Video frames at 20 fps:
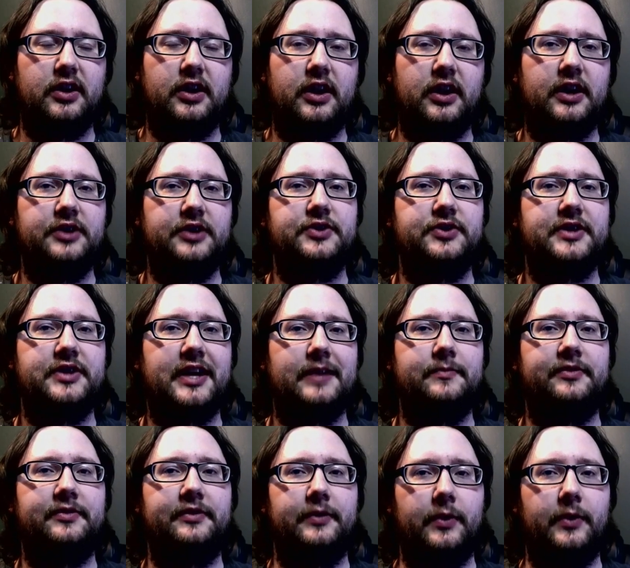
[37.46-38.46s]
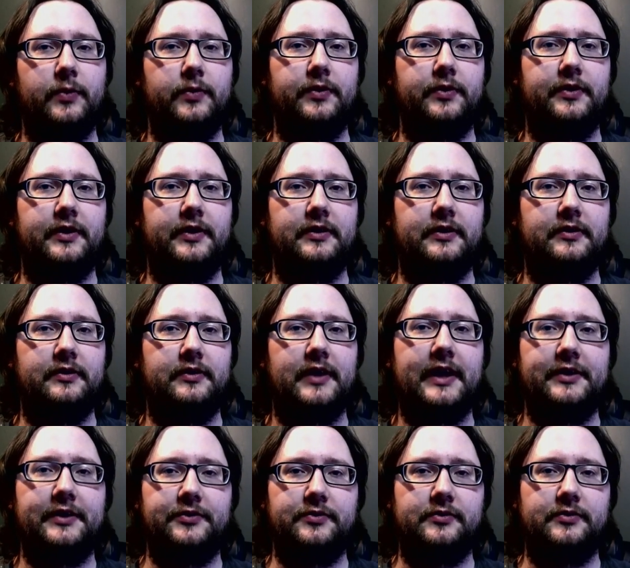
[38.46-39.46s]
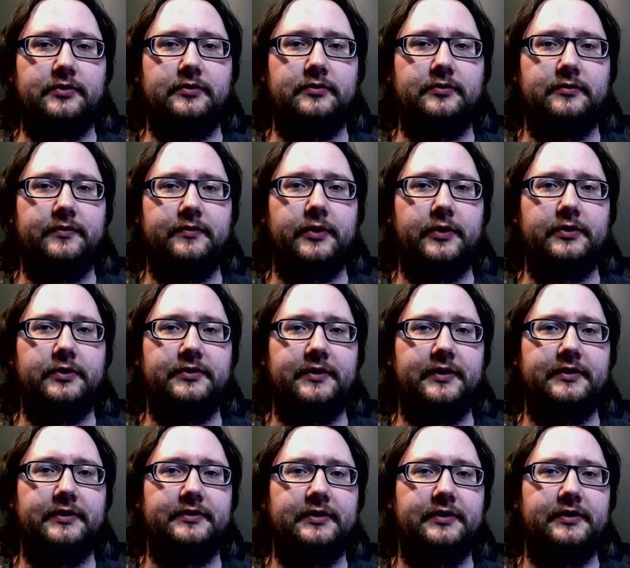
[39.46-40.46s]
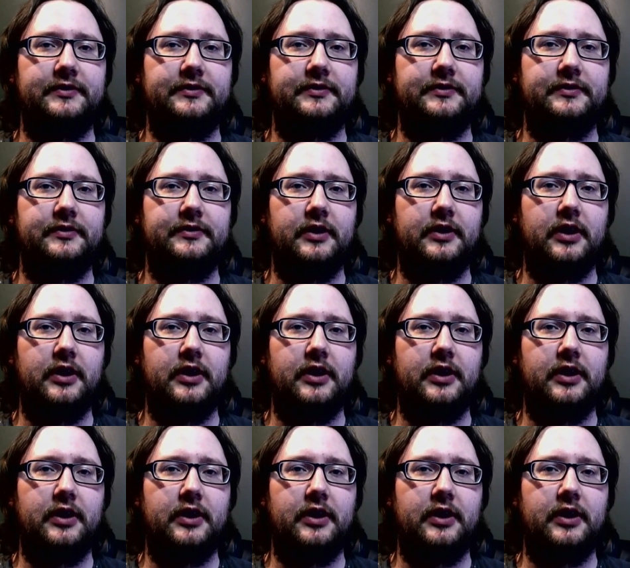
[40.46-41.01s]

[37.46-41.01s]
100 times slower than natural photosynthesis.